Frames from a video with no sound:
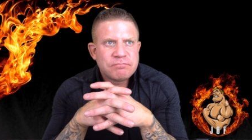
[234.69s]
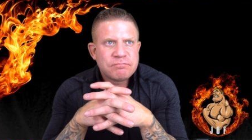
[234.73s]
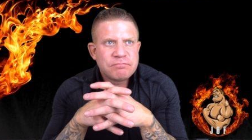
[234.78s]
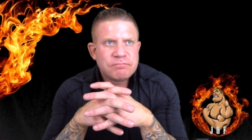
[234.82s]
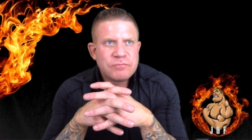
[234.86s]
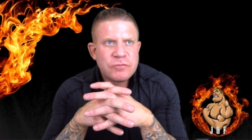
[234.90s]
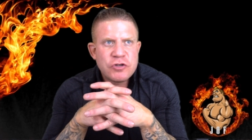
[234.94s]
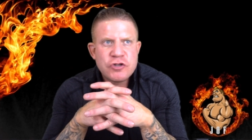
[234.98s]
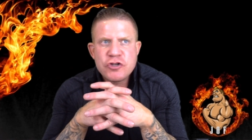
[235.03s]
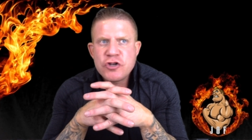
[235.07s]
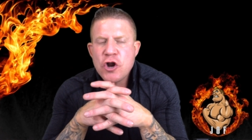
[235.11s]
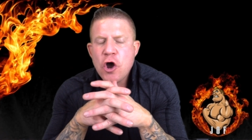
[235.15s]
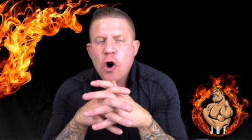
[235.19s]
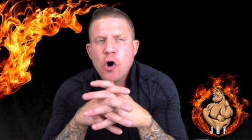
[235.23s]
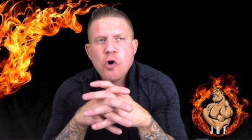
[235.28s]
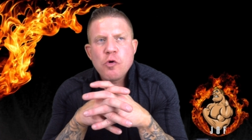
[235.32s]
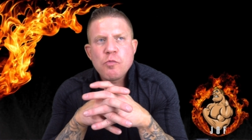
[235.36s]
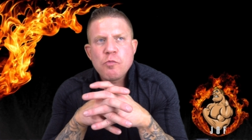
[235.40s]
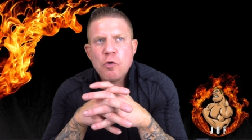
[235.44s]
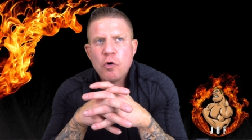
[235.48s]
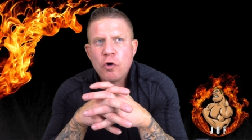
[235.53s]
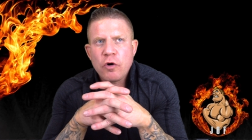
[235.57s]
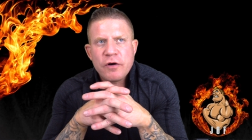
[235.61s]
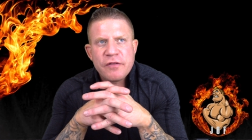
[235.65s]
no
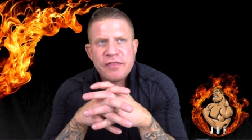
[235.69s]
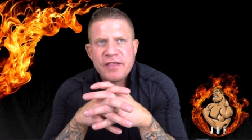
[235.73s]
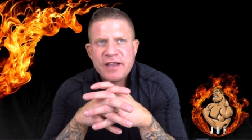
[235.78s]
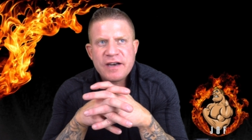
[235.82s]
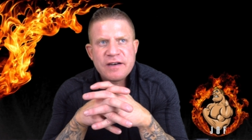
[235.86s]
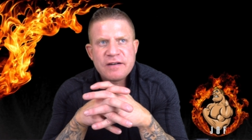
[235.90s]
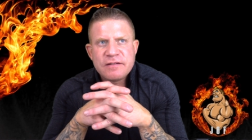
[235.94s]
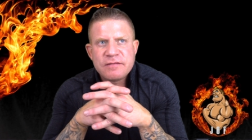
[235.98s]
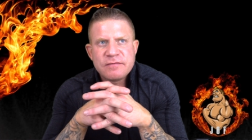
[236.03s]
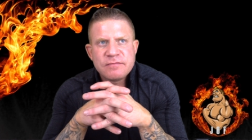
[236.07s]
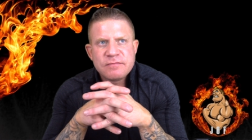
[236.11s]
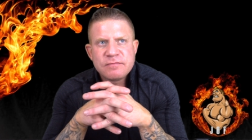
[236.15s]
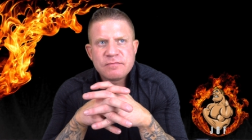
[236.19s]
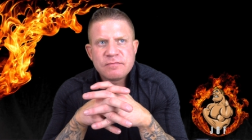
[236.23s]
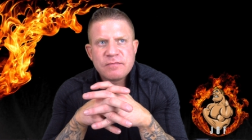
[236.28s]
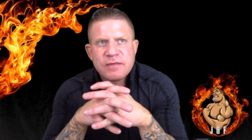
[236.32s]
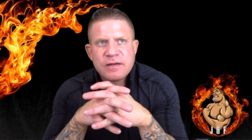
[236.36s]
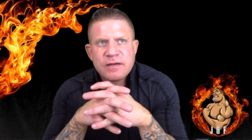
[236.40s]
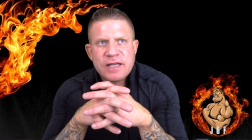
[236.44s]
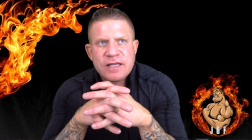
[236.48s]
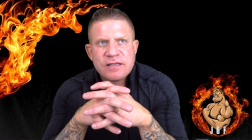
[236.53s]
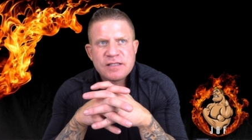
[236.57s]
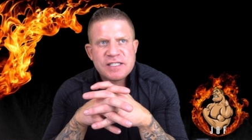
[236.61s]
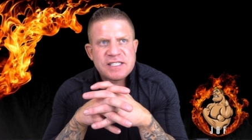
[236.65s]
more than
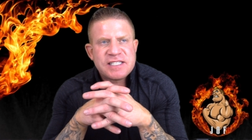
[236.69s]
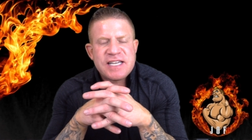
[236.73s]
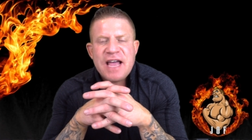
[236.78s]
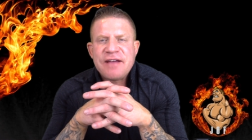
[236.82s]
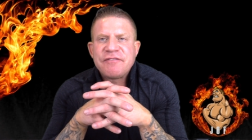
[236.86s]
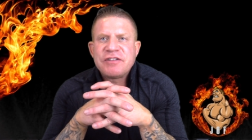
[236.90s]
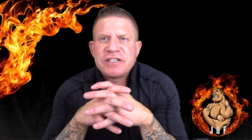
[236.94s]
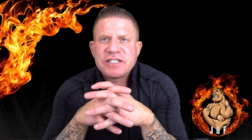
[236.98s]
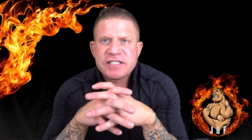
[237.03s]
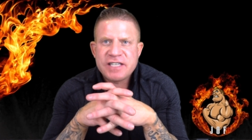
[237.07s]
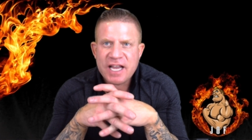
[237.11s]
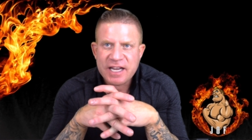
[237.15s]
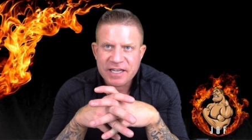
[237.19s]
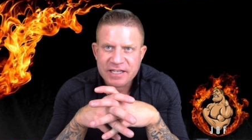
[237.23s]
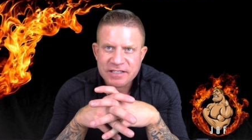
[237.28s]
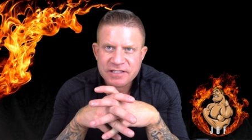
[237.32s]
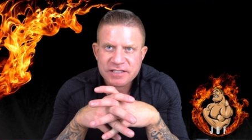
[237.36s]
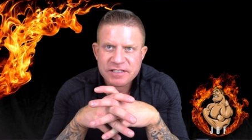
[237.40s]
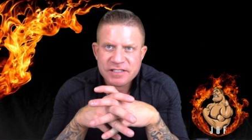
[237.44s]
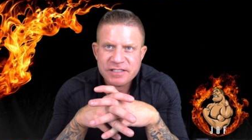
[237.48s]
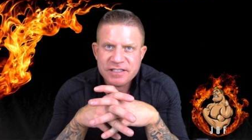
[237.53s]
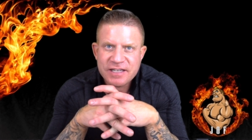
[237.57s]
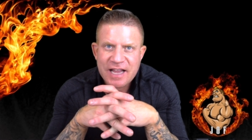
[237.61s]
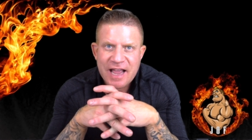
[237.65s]
7
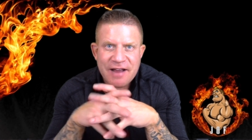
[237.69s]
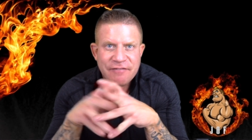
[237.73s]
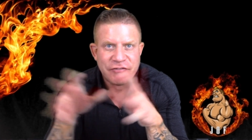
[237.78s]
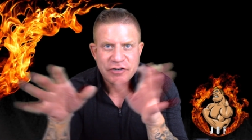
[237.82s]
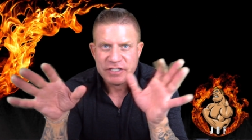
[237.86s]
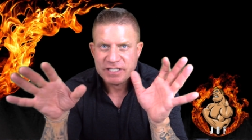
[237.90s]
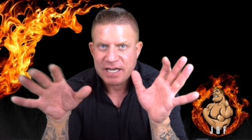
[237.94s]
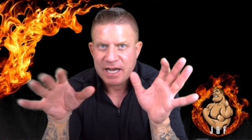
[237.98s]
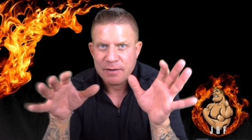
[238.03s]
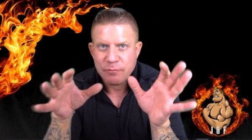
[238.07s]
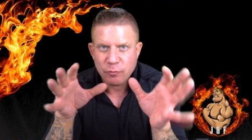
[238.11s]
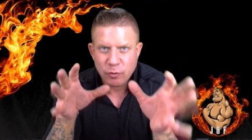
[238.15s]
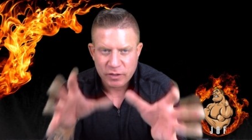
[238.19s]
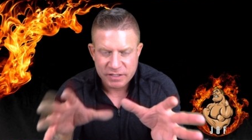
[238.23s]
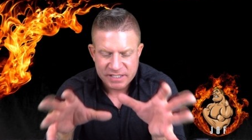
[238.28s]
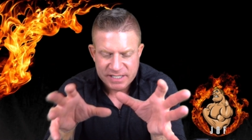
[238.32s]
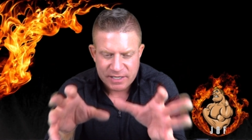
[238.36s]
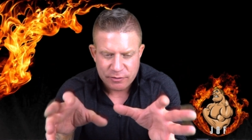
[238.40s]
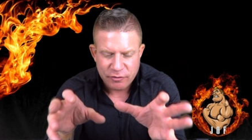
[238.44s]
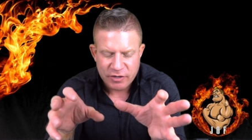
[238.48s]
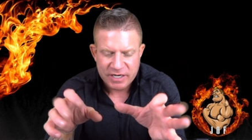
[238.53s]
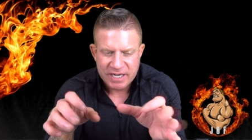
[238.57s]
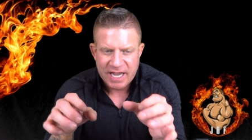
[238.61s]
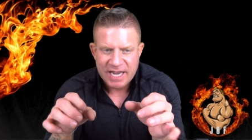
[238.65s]
seconds every time. Once
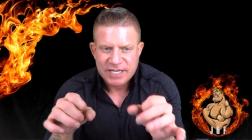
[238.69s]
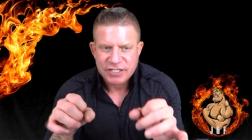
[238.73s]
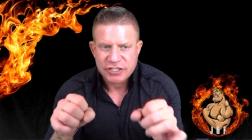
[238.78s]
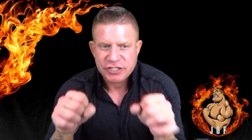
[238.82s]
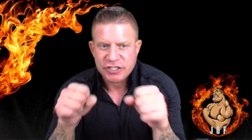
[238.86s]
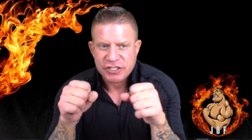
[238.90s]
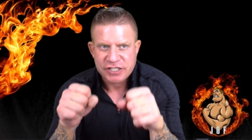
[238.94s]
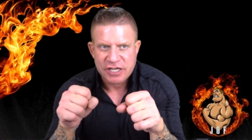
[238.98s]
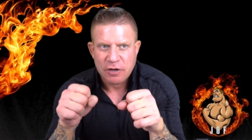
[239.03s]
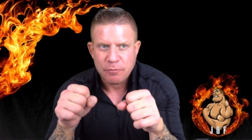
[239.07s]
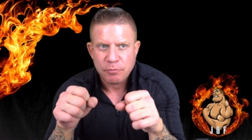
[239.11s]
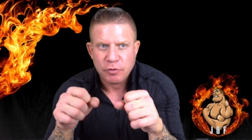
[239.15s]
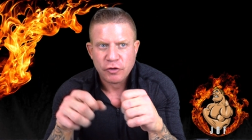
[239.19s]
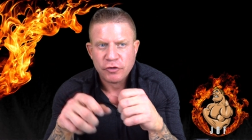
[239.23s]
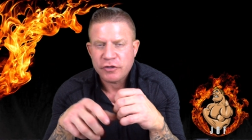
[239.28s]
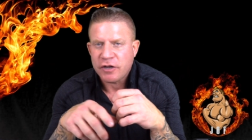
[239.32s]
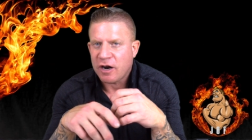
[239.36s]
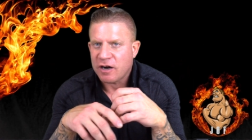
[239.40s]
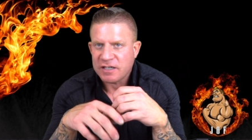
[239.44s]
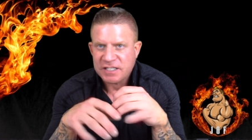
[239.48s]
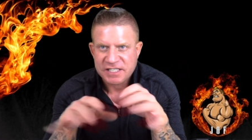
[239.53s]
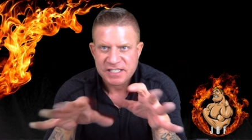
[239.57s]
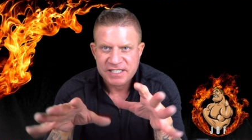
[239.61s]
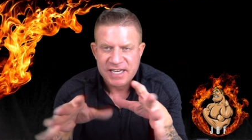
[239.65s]
they were engaged and Giselle pulled
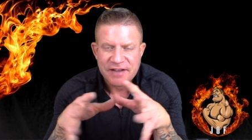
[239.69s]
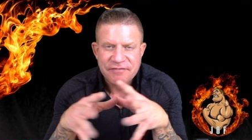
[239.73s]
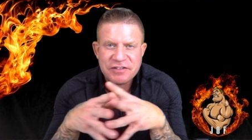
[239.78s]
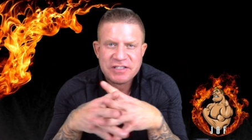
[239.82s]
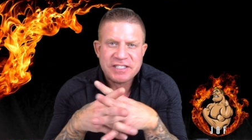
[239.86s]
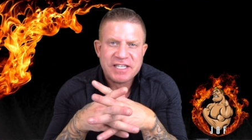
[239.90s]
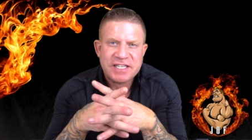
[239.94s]
guard, 7